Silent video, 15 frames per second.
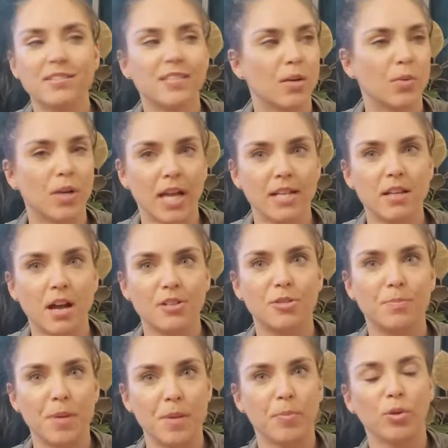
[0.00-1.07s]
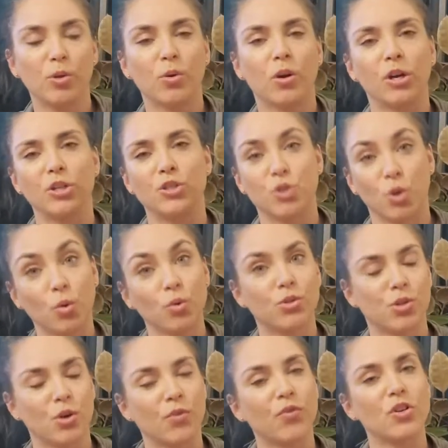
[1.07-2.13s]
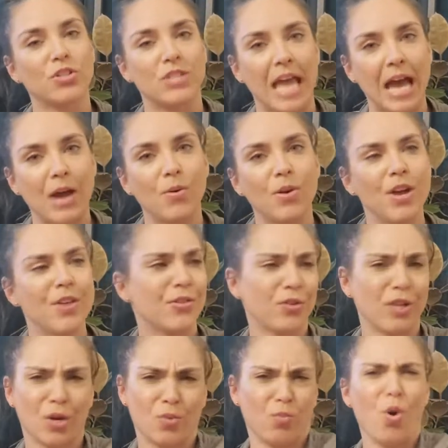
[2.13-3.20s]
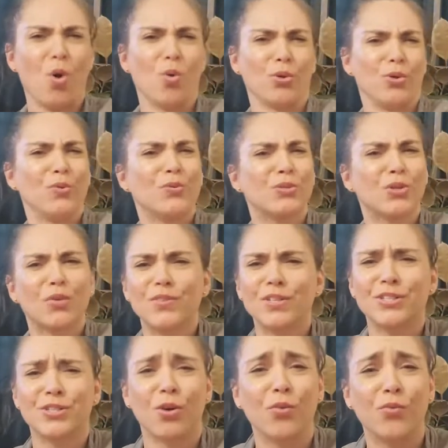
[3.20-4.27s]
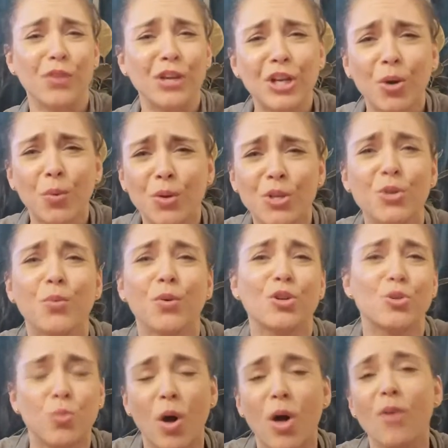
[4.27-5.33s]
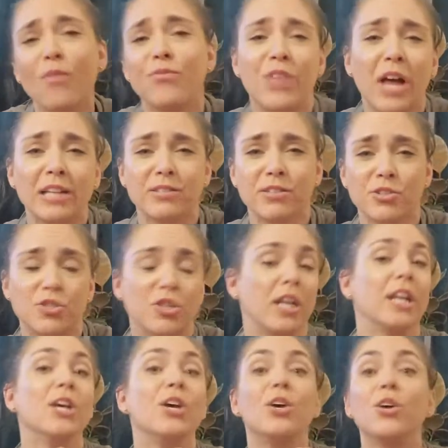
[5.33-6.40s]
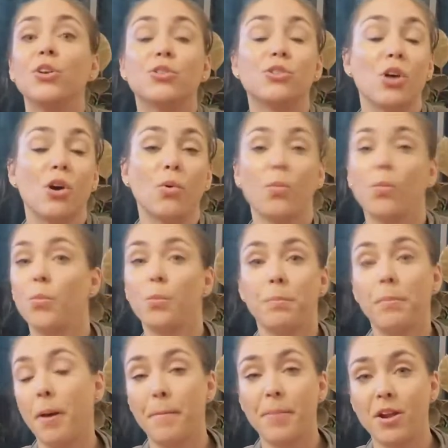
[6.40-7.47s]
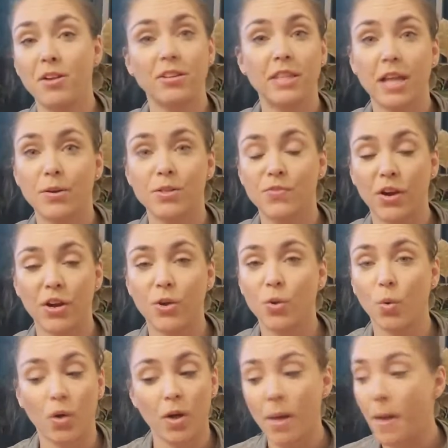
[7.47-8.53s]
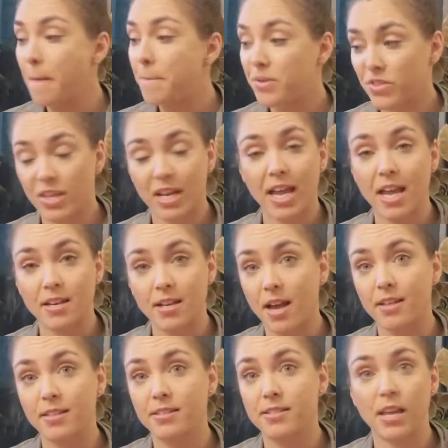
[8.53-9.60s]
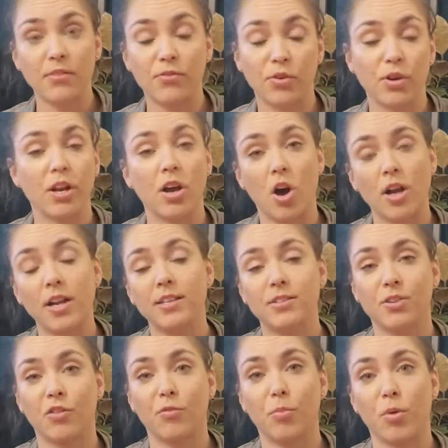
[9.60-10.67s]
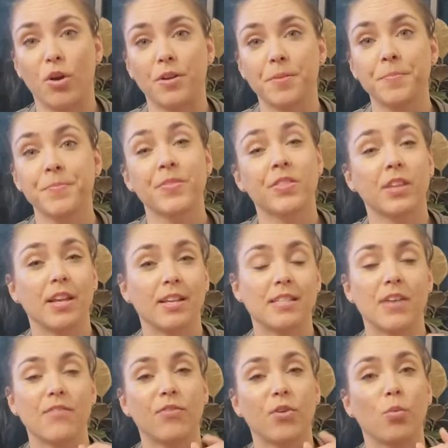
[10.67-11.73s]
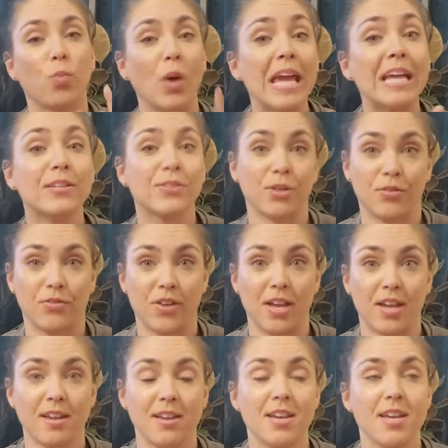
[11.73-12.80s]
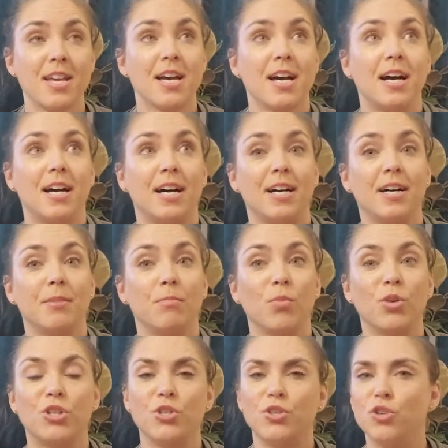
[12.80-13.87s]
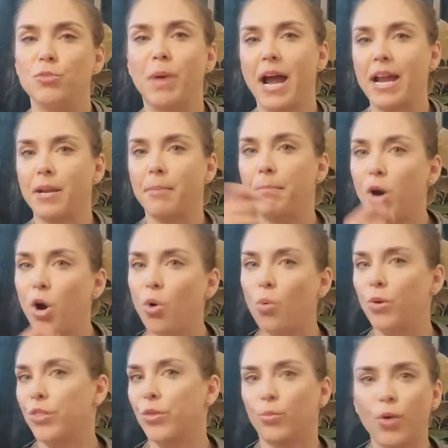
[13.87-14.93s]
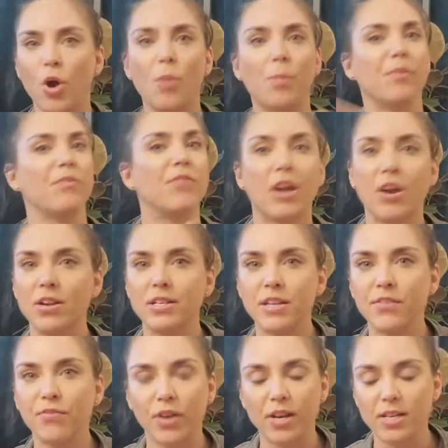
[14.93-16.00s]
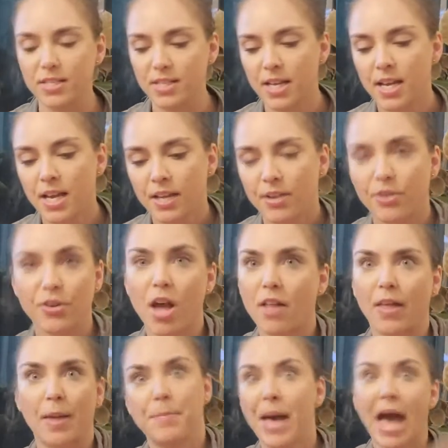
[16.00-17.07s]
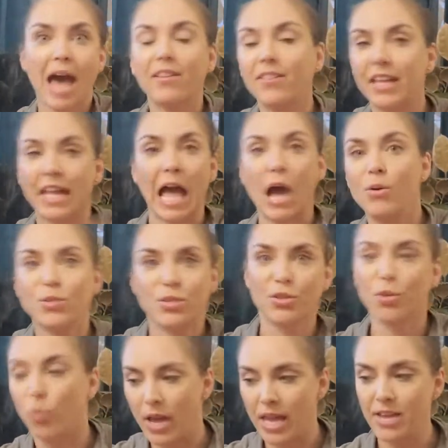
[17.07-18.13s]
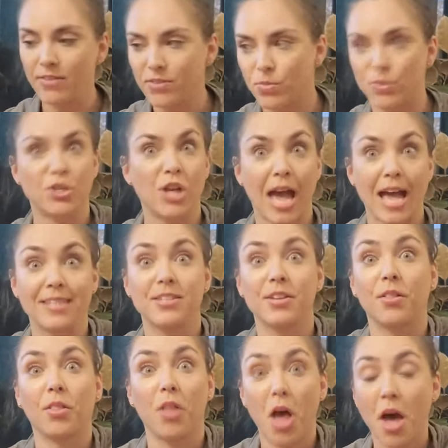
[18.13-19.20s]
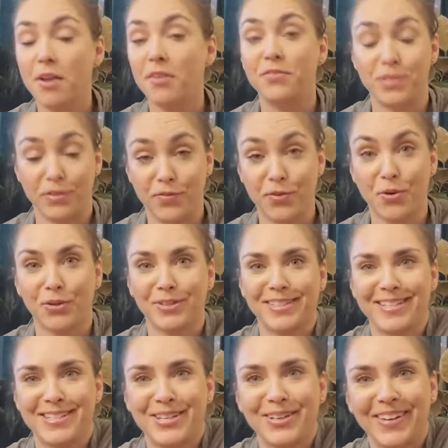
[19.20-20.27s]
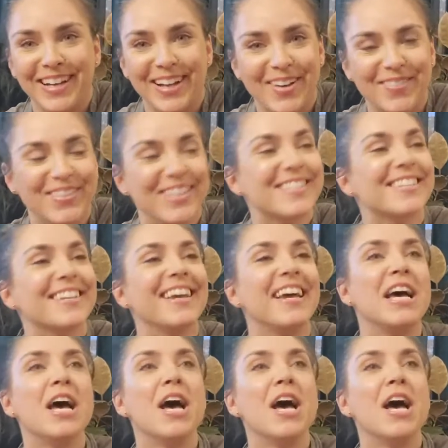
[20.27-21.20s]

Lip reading: Like when I talk to people who are adult surfers now, they're like, whoa, you surfed in Tofino when you were 12? That's legit. So apparently that was very cool, but then I had not set foot on a surfboard except for wake surfing, which you do behind a boat with a rope. Very different. You're not like paddling out to the waves, which adds a lot of difficulty to it, obviously.